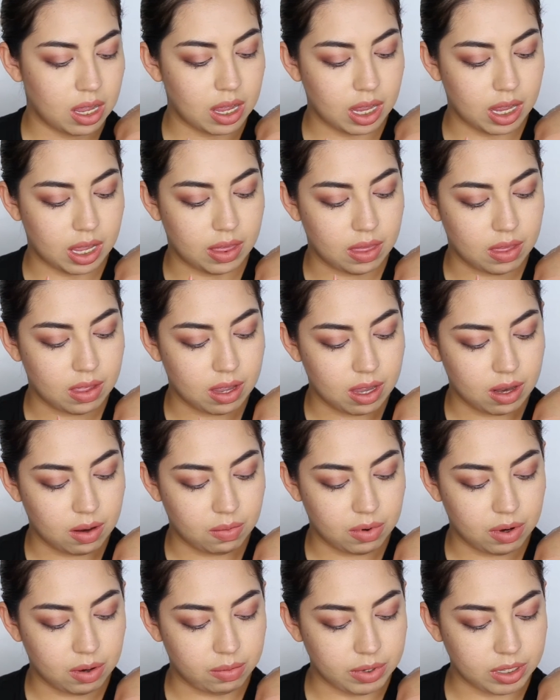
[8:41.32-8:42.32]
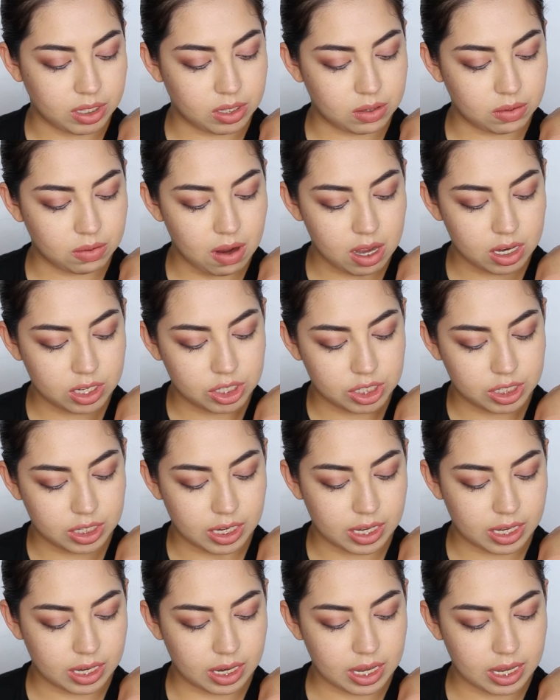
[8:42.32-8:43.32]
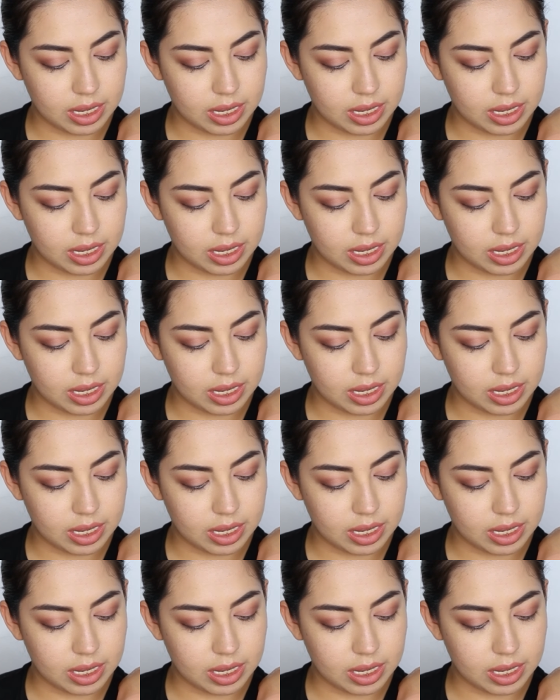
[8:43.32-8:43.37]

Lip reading: And then when we swatch it,